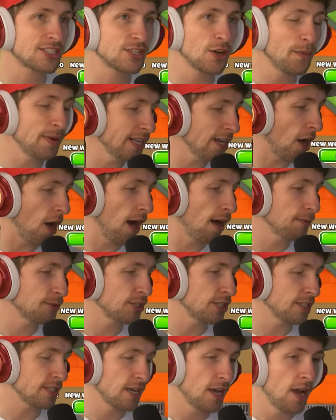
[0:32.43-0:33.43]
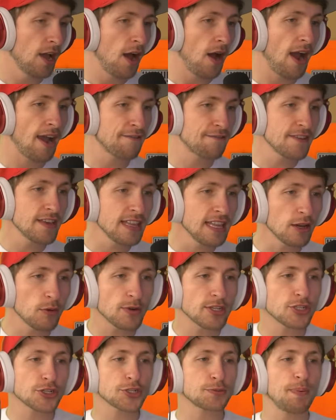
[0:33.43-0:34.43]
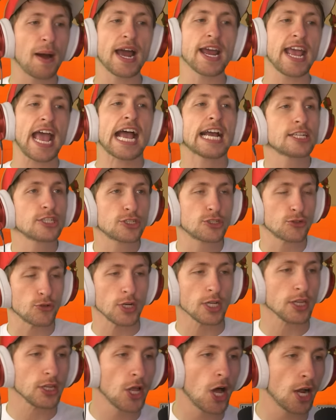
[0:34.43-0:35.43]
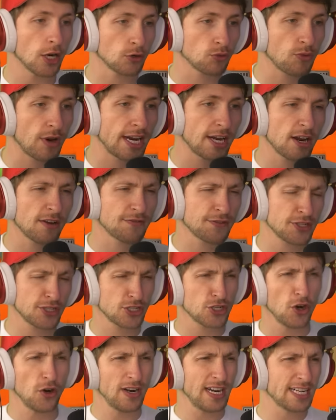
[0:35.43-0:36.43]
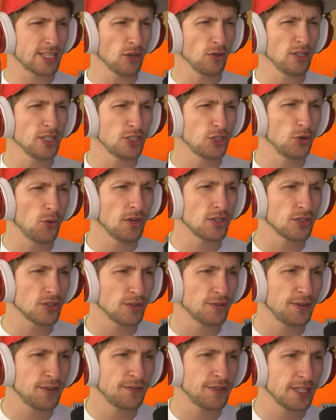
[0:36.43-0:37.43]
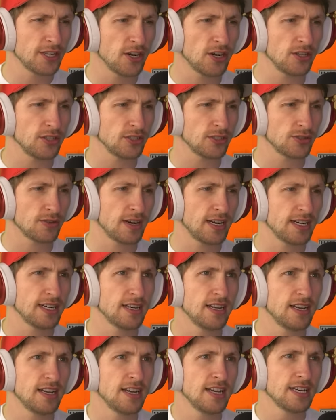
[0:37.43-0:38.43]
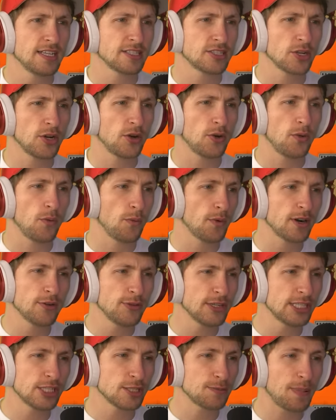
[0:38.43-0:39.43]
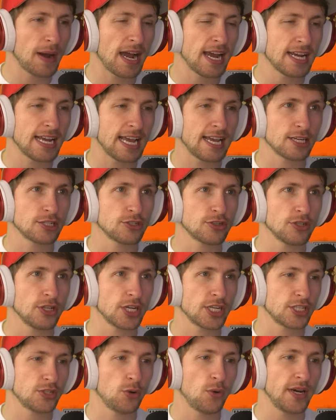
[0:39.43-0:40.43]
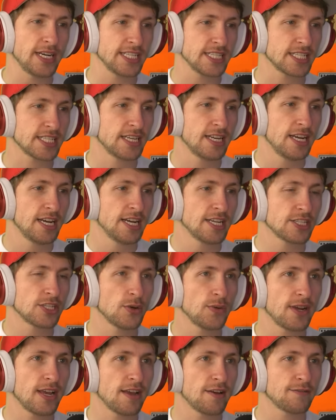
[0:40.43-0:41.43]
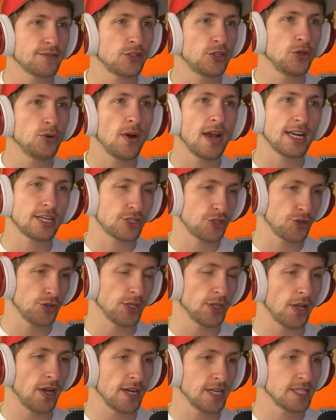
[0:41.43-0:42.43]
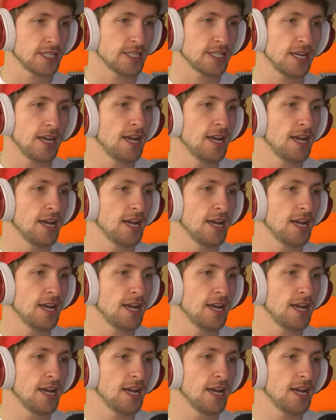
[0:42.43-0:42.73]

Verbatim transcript: so many options. I feel like we just buy extra luck right off the start. It's only $250, right? So what if we just buy extra luck twice? So we have two extra lucks.